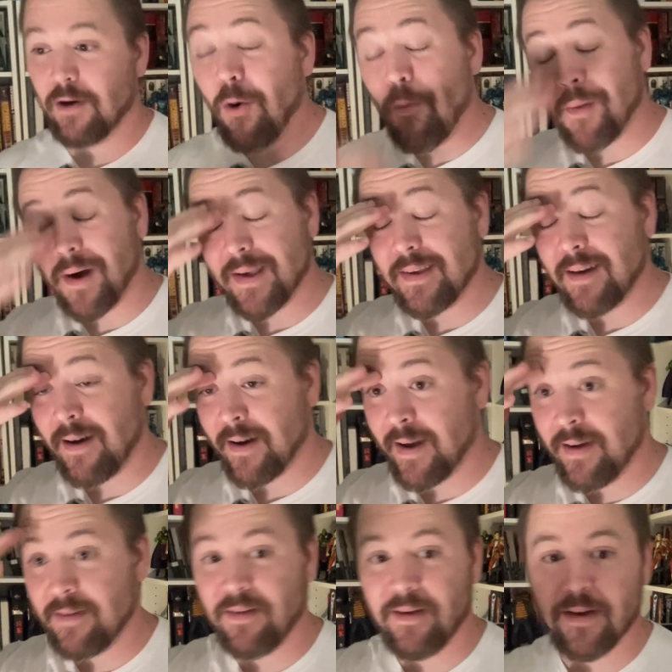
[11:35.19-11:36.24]
oh my God, I
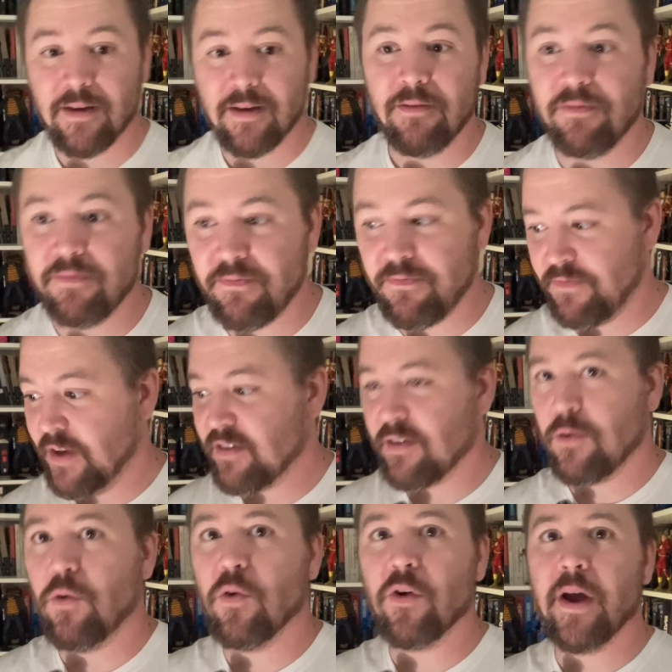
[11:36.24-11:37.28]
had like a
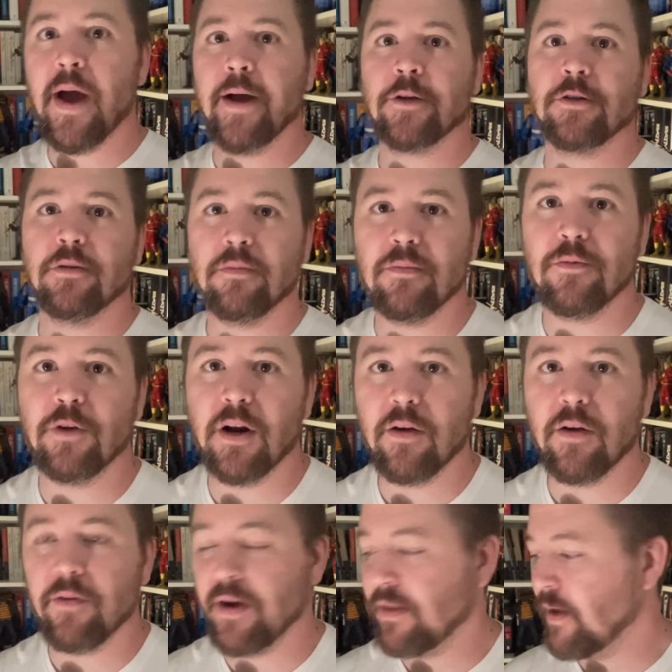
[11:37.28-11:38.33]
physical reaction when I
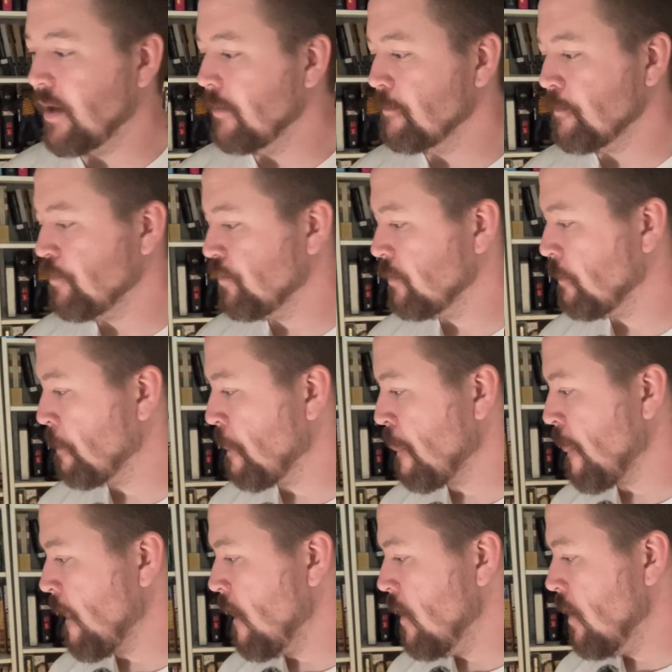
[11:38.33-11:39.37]
read that.
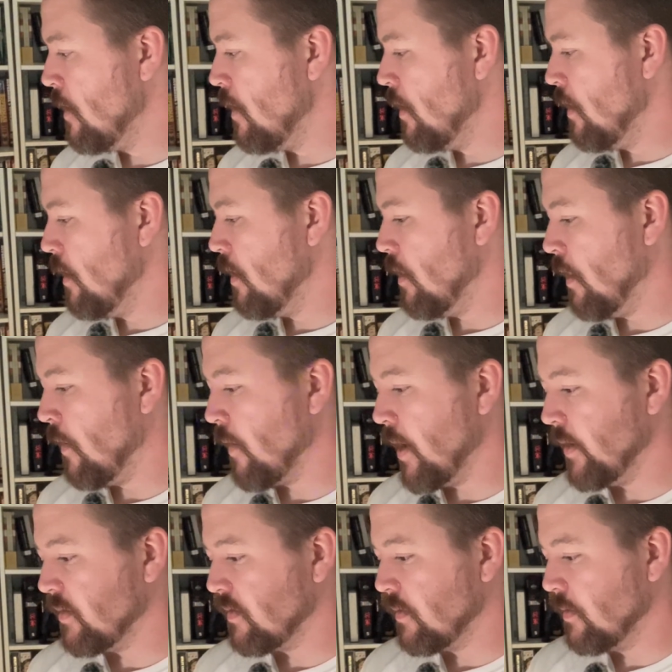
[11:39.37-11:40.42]
All
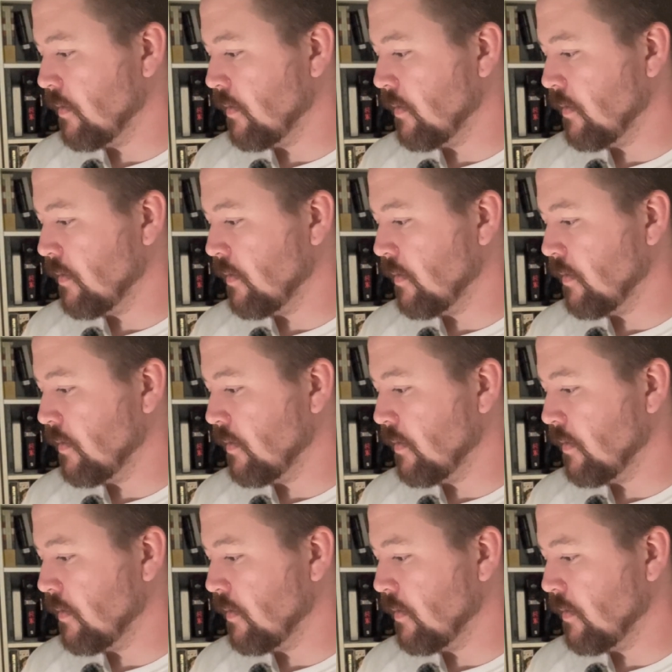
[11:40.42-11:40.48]
right.